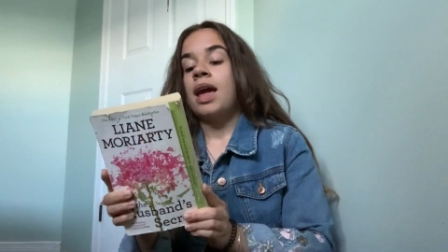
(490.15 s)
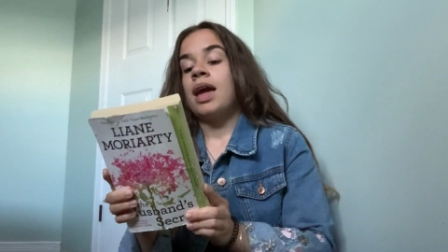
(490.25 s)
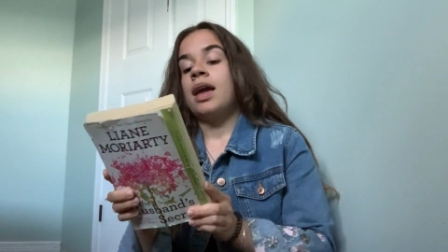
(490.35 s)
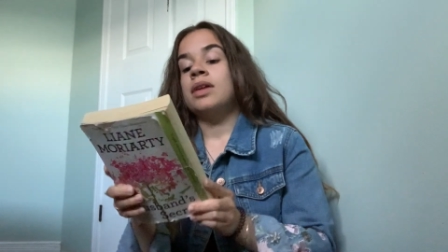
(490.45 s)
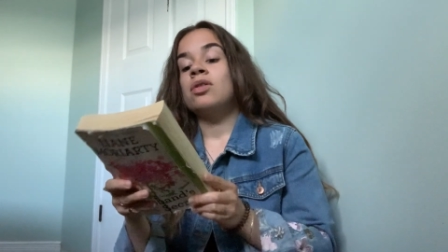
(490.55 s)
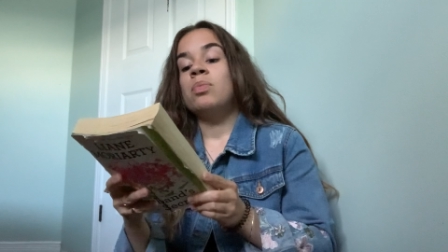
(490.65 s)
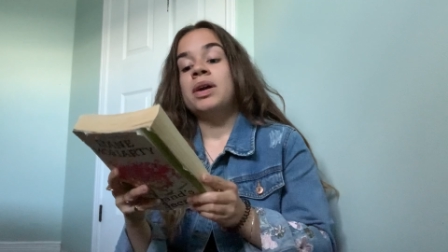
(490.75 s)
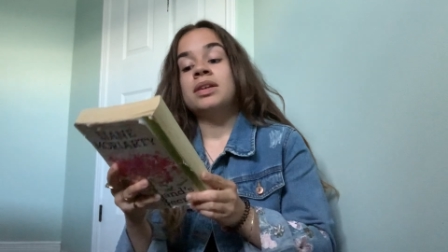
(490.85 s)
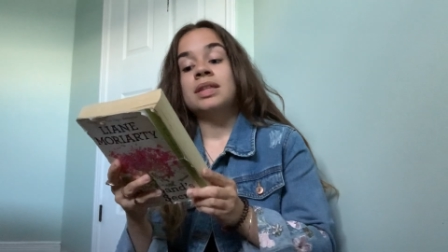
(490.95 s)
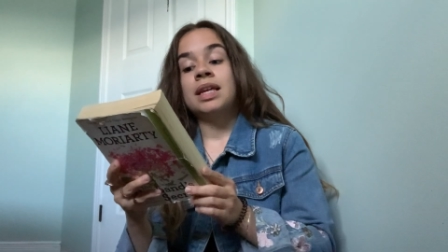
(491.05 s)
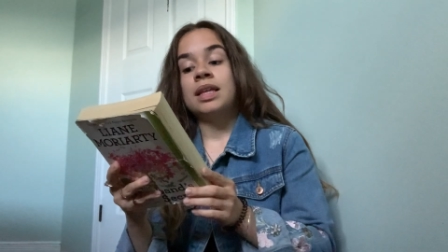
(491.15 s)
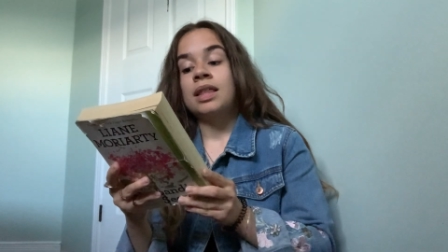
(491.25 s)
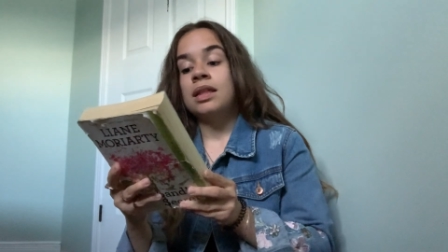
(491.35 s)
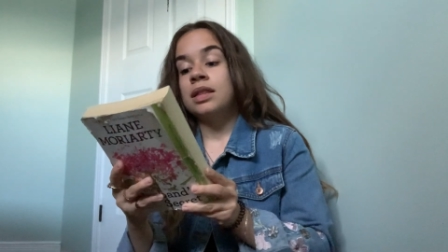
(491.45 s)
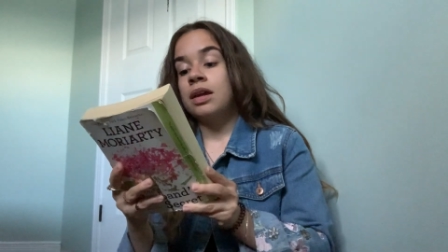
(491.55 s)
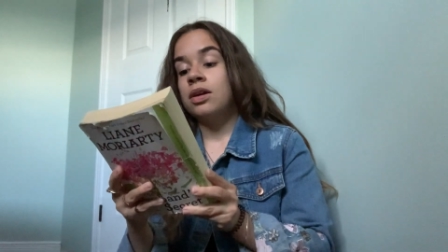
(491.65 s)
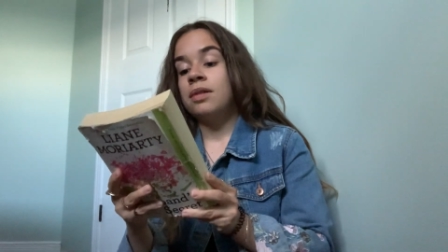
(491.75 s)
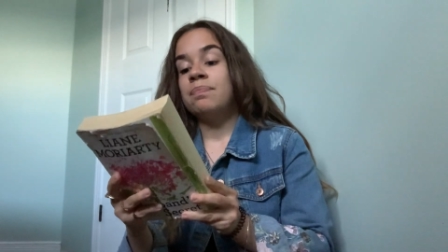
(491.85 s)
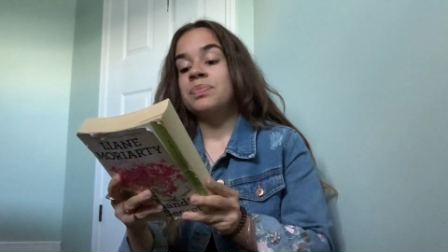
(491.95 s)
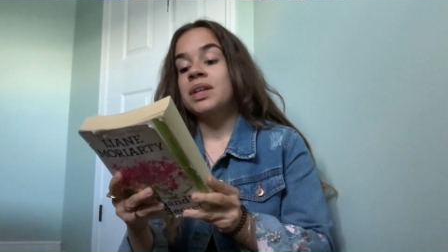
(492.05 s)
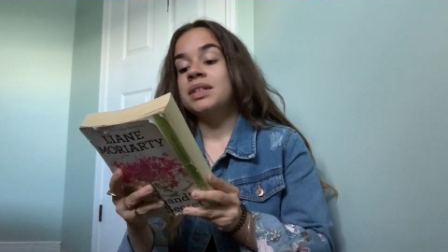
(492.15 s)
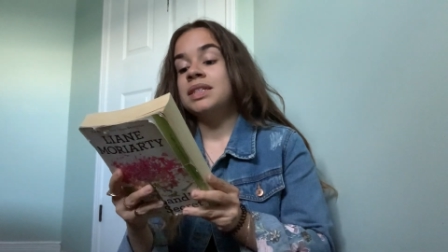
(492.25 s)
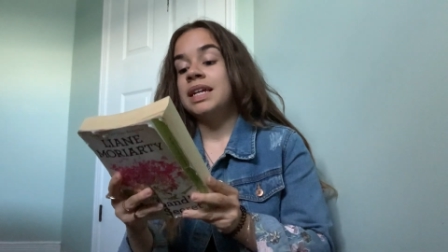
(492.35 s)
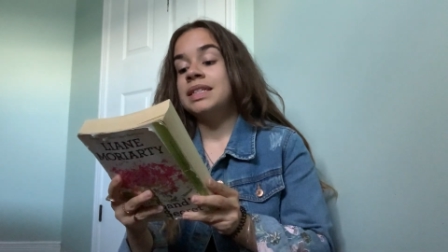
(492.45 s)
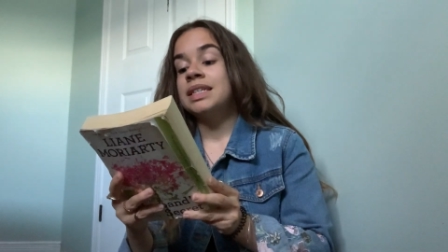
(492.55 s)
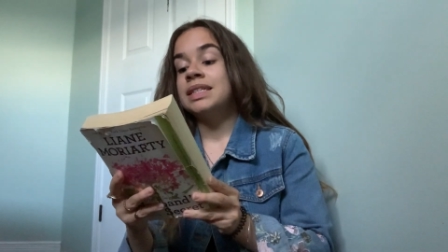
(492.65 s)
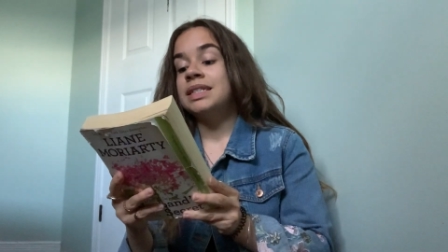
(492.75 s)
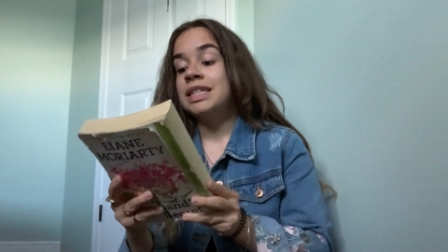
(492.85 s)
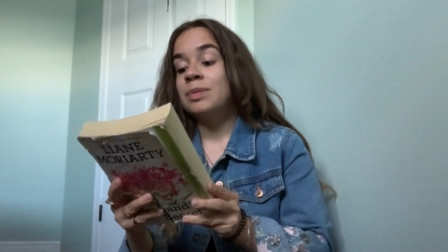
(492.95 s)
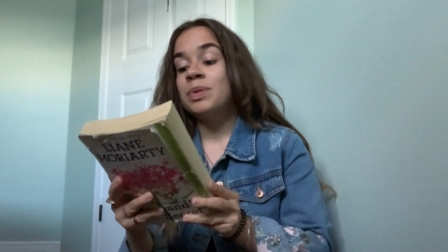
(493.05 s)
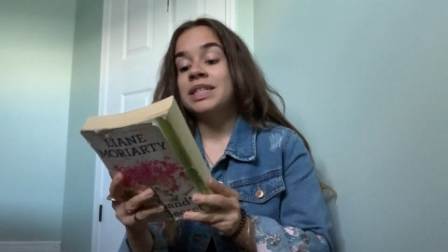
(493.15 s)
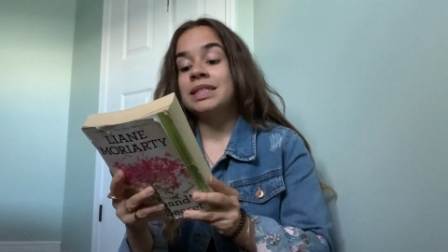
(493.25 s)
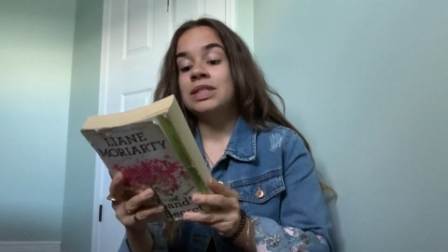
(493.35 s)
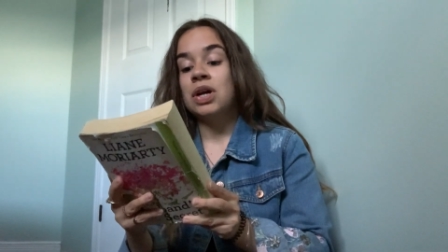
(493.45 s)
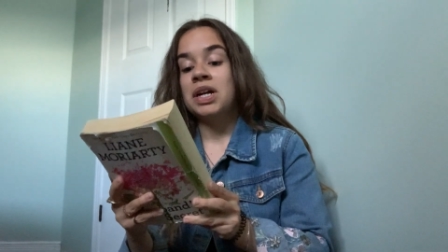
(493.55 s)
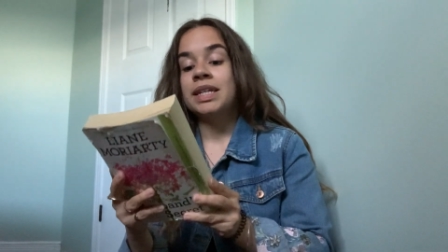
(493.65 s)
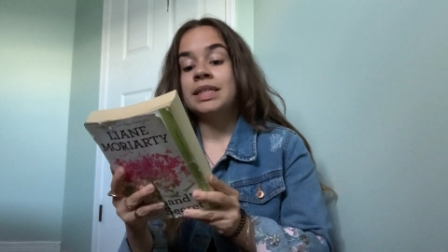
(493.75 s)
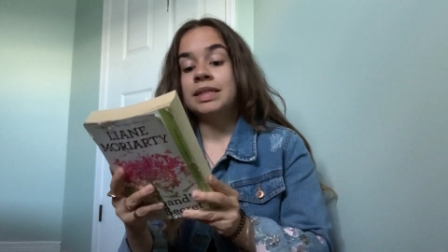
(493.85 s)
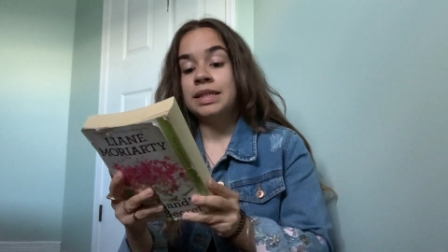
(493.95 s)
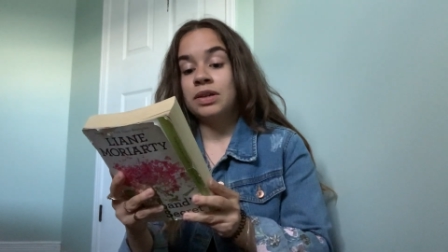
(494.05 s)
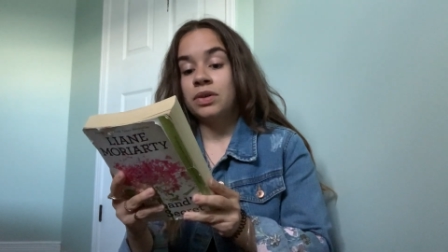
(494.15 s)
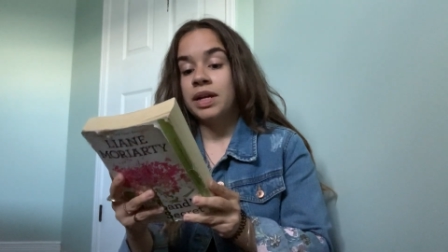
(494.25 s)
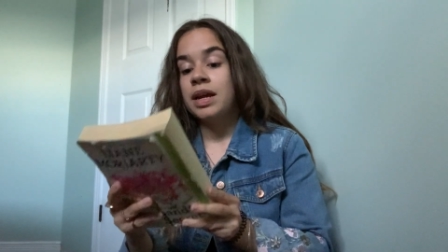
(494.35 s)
And apparently that letter contains his deepest, darkest secret,